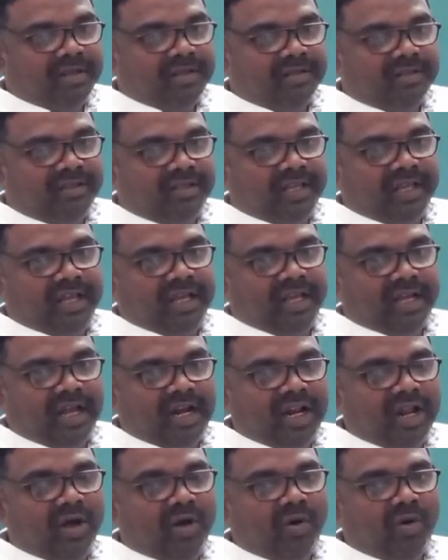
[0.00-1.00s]
they
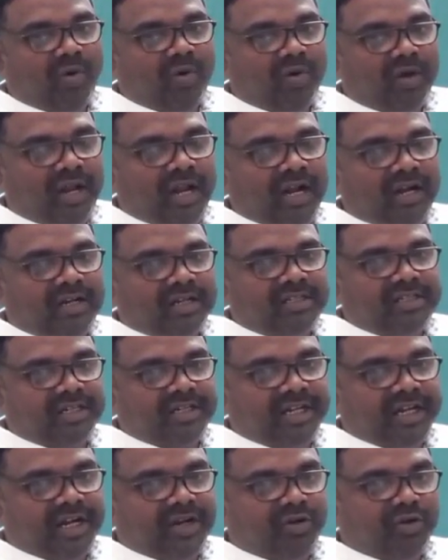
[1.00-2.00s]
allow
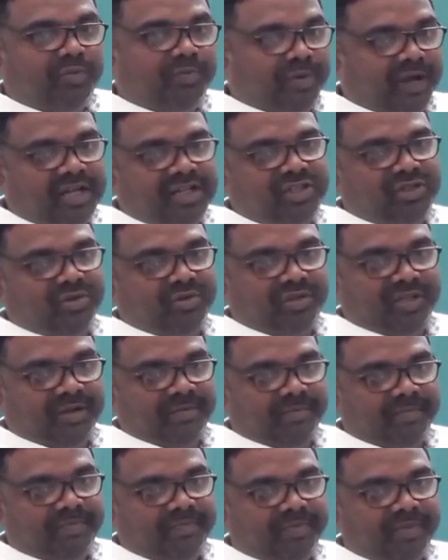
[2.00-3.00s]
electricity to pass through
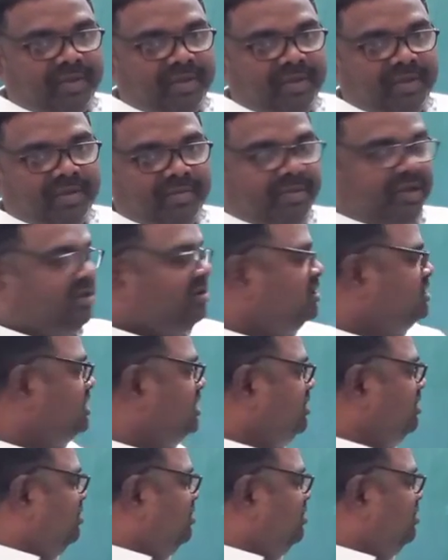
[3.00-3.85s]
them, because